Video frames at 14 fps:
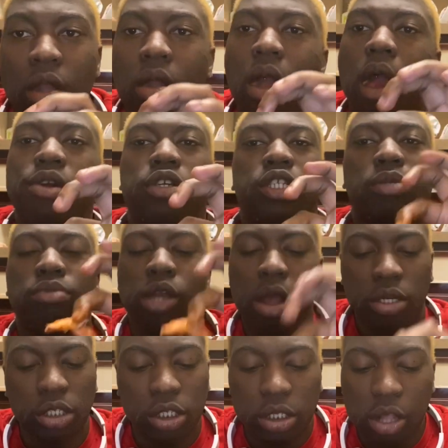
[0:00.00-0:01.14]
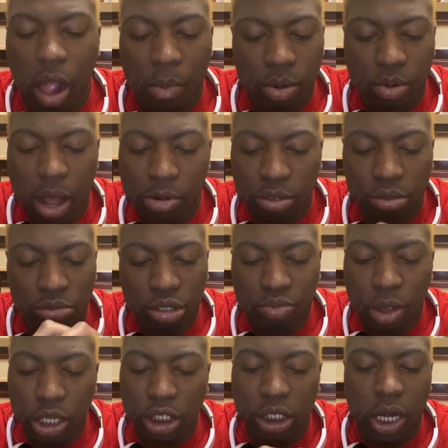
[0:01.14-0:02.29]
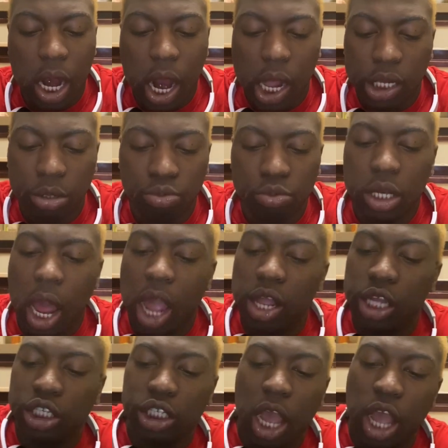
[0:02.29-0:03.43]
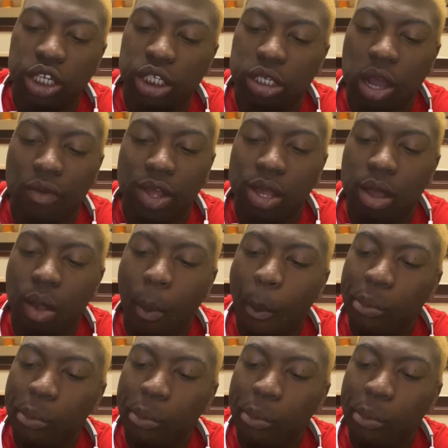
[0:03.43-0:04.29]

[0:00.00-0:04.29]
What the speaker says: Because them hood niggas, they don't be wanting too much. And I like, we like education over here.